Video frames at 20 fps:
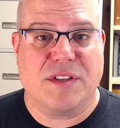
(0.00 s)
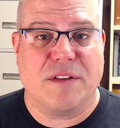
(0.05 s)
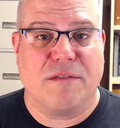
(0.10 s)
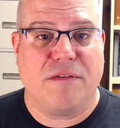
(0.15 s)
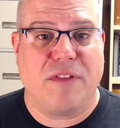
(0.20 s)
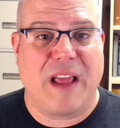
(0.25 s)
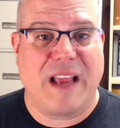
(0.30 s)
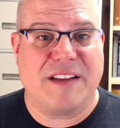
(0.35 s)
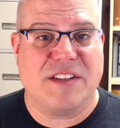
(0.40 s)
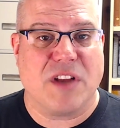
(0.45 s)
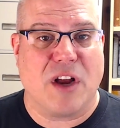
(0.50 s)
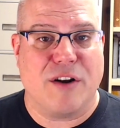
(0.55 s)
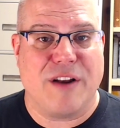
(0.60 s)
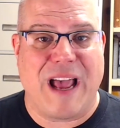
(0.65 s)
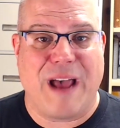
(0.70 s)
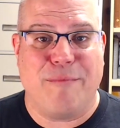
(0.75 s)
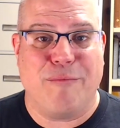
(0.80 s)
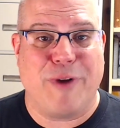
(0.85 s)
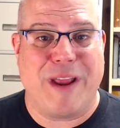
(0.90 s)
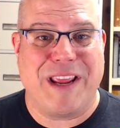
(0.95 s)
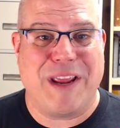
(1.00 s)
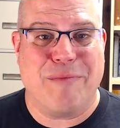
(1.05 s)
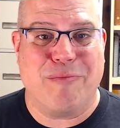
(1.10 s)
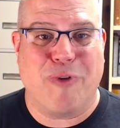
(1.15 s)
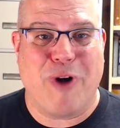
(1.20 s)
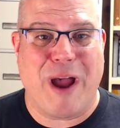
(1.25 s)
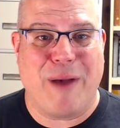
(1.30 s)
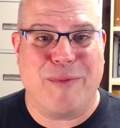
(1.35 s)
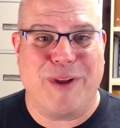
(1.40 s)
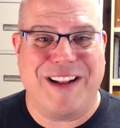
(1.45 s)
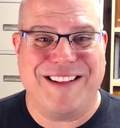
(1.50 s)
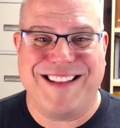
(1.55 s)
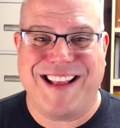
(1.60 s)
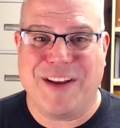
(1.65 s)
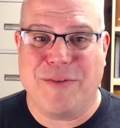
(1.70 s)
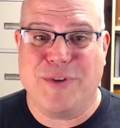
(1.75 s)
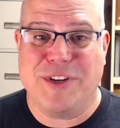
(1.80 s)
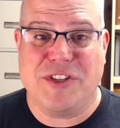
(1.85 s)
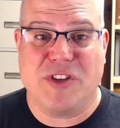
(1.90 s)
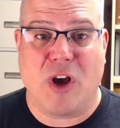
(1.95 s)
the flecks are not big and prominent
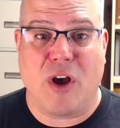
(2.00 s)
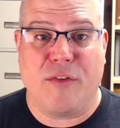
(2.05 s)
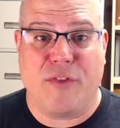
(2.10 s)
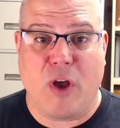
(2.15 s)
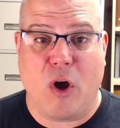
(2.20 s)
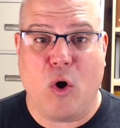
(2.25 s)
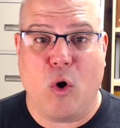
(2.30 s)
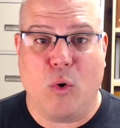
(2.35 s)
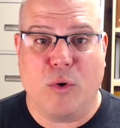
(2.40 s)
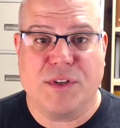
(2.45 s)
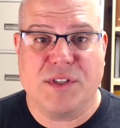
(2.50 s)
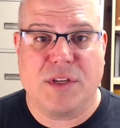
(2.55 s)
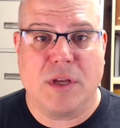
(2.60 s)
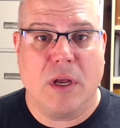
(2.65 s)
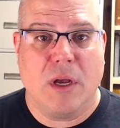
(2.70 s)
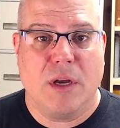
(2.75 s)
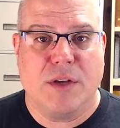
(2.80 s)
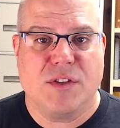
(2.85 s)
like we saw in the oaks,